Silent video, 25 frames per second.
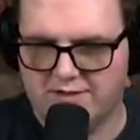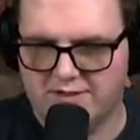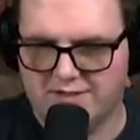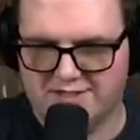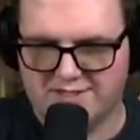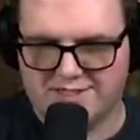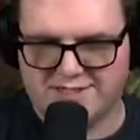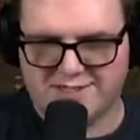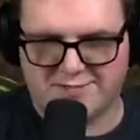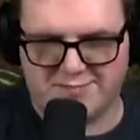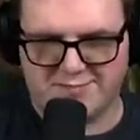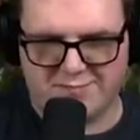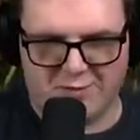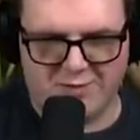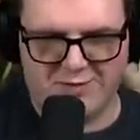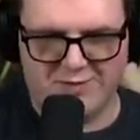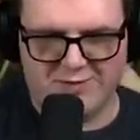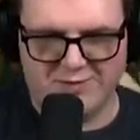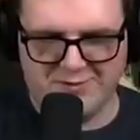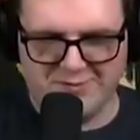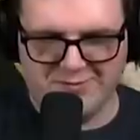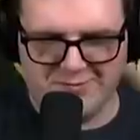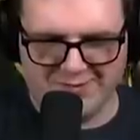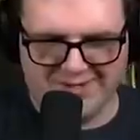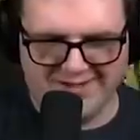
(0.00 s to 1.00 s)
It. A
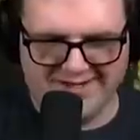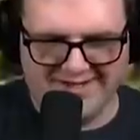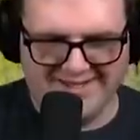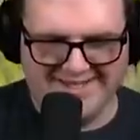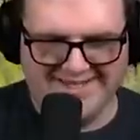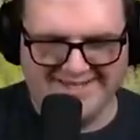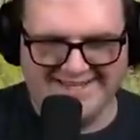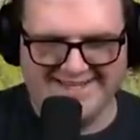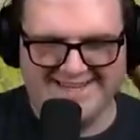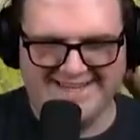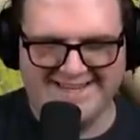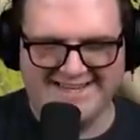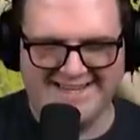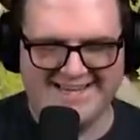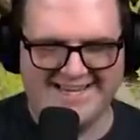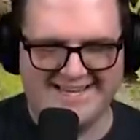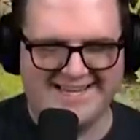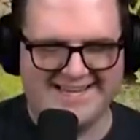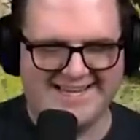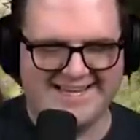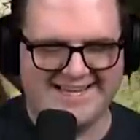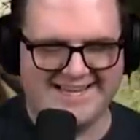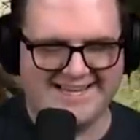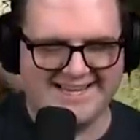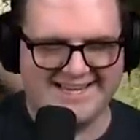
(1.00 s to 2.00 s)
smoiled one. I
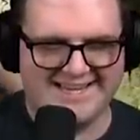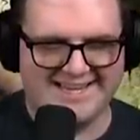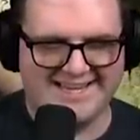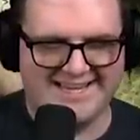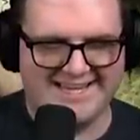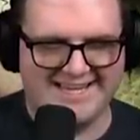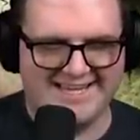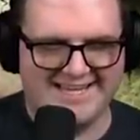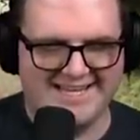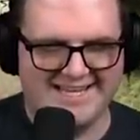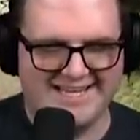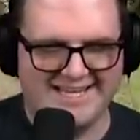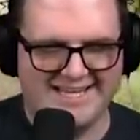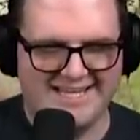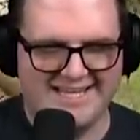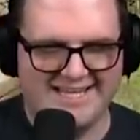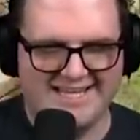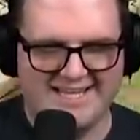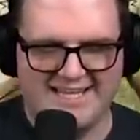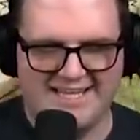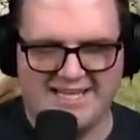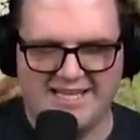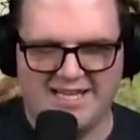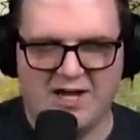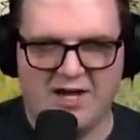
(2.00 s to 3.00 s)
smoiled it.
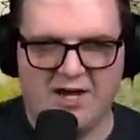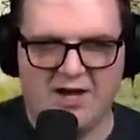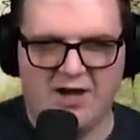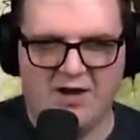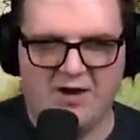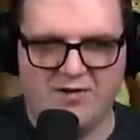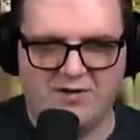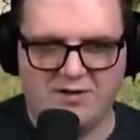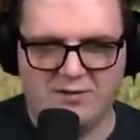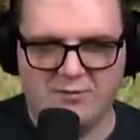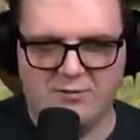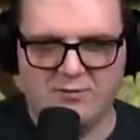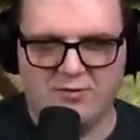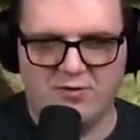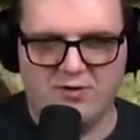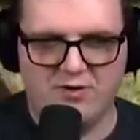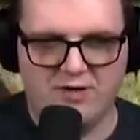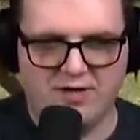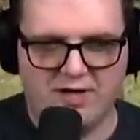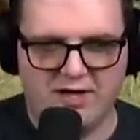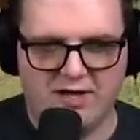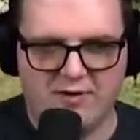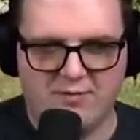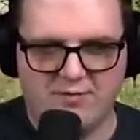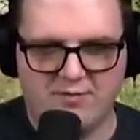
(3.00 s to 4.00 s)
I oh, you
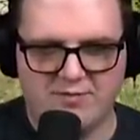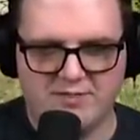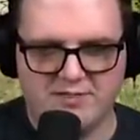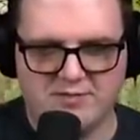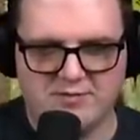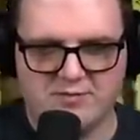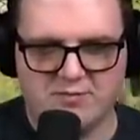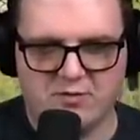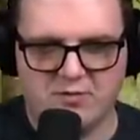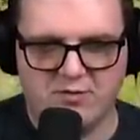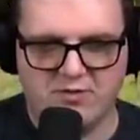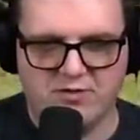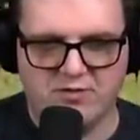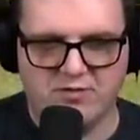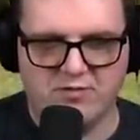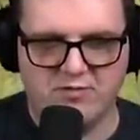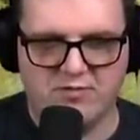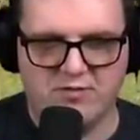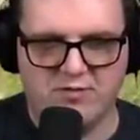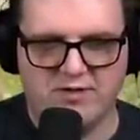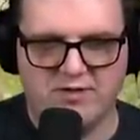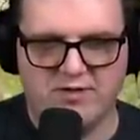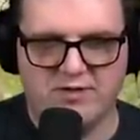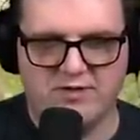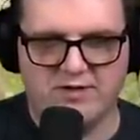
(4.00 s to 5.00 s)
put up a smoiled
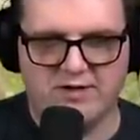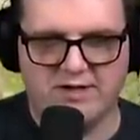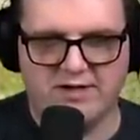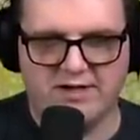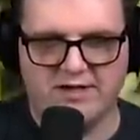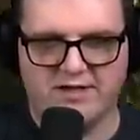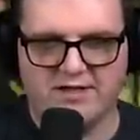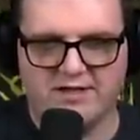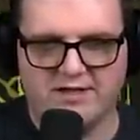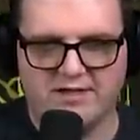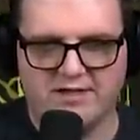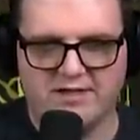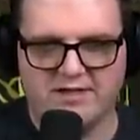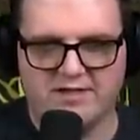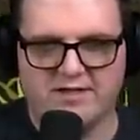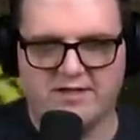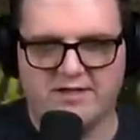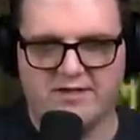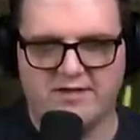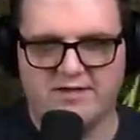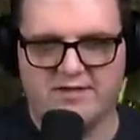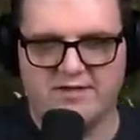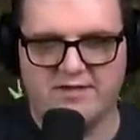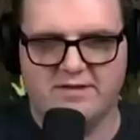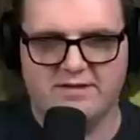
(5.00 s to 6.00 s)
one. Okay.
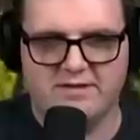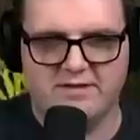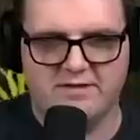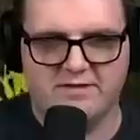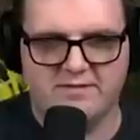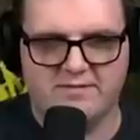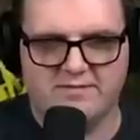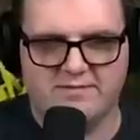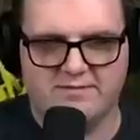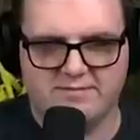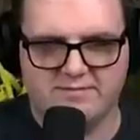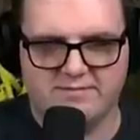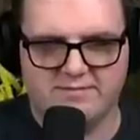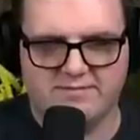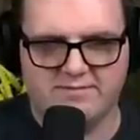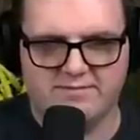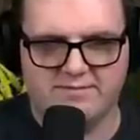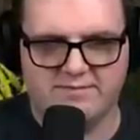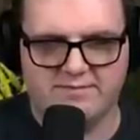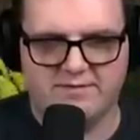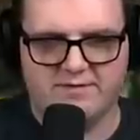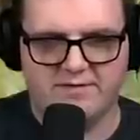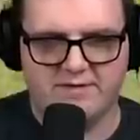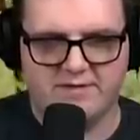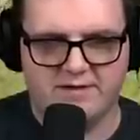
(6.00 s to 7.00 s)
Yeah, but then I took it
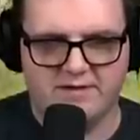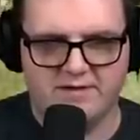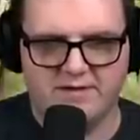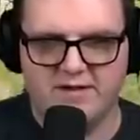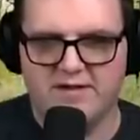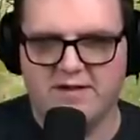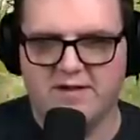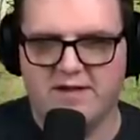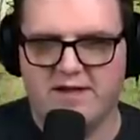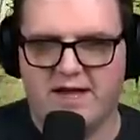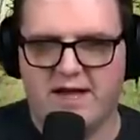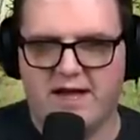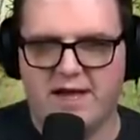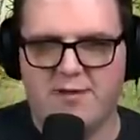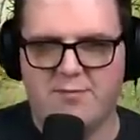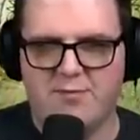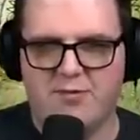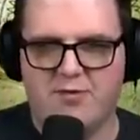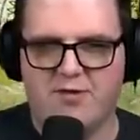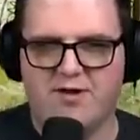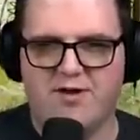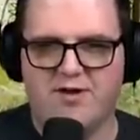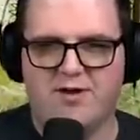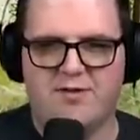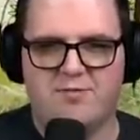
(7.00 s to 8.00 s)
down. I
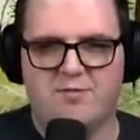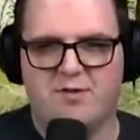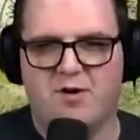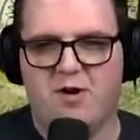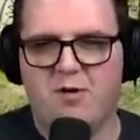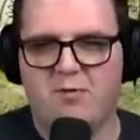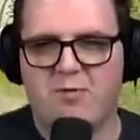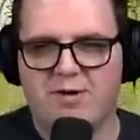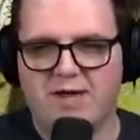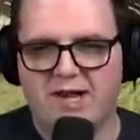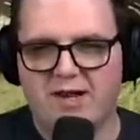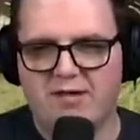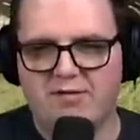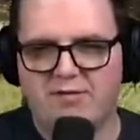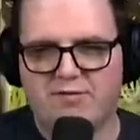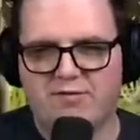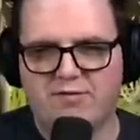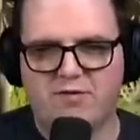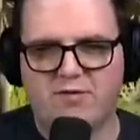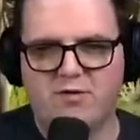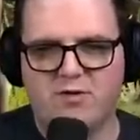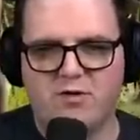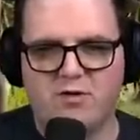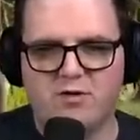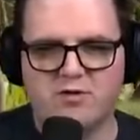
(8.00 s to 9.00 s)
put up... Oh, we got a
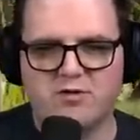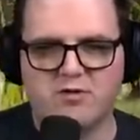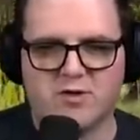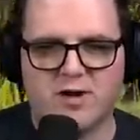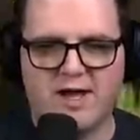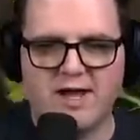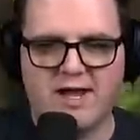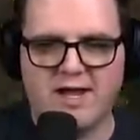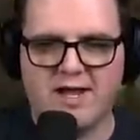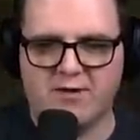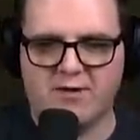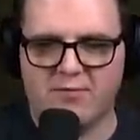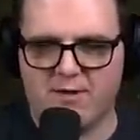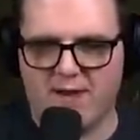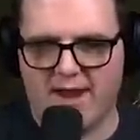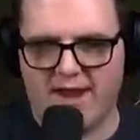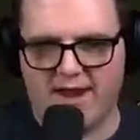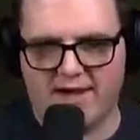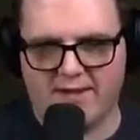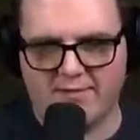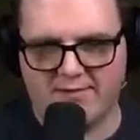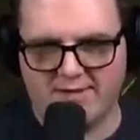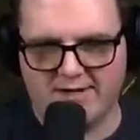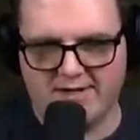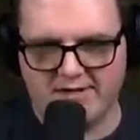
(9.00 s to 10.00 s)
full drying
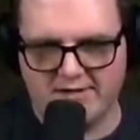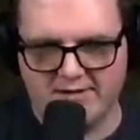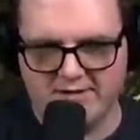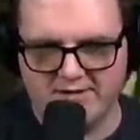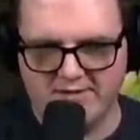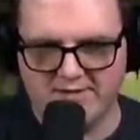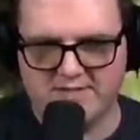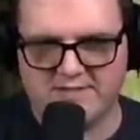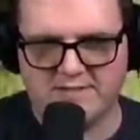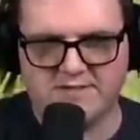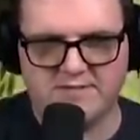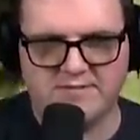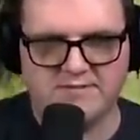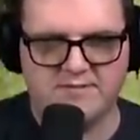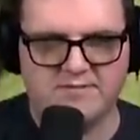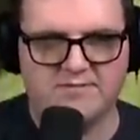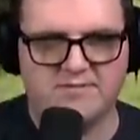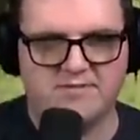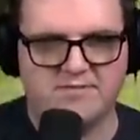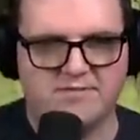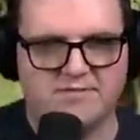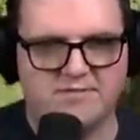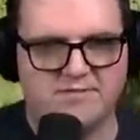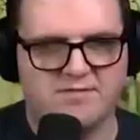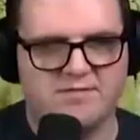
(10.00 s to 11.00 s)
rack, my dudes.
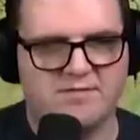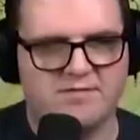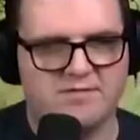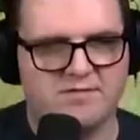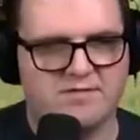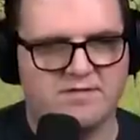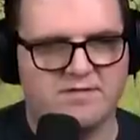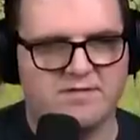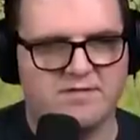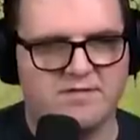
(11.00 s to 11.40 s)
Yeah.